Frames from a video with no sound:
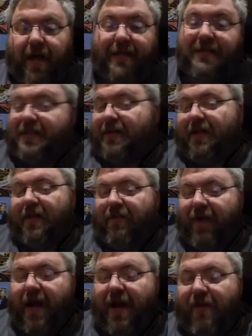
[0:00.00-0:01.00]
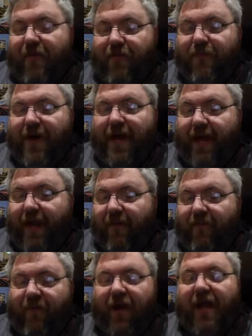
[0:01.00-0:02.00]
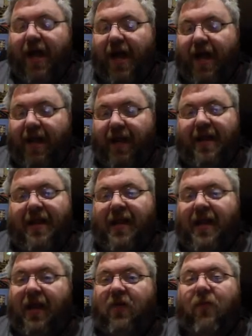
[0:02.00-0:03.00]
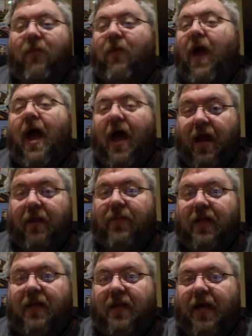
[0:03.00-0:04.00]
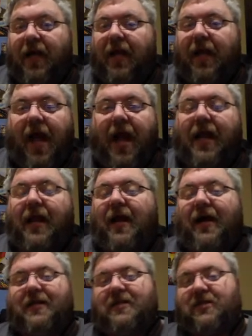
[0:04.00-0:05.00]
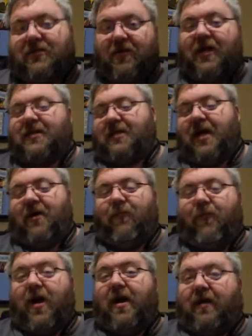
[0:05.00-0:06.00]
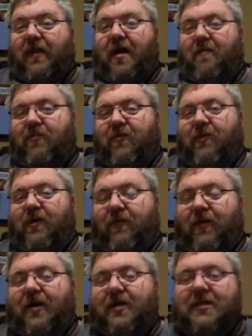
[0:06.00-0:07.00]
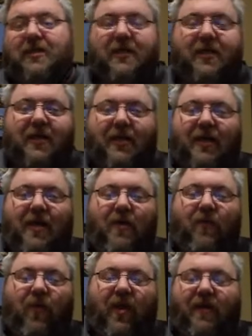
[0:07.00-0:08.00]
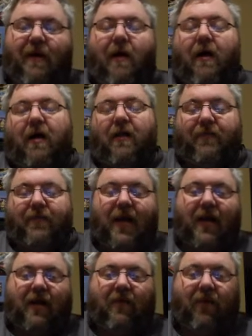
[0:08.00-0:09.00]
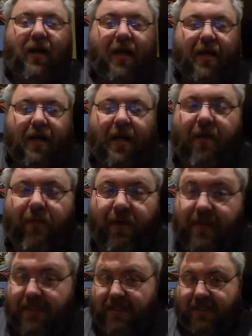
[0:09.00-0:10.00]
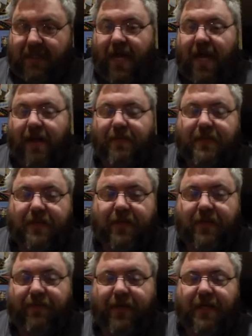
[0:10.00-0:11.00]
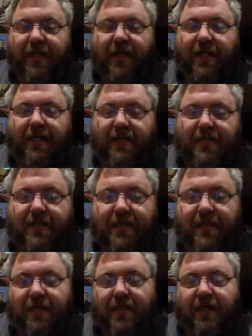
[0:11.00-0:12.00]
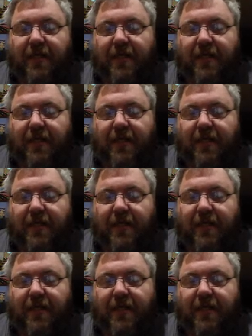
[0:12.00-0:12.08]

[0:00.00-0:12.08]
It's still a viable way. We got incredibly lucky. I cannot stress how rare that board was with all of that green. It was absolutely ridiculous.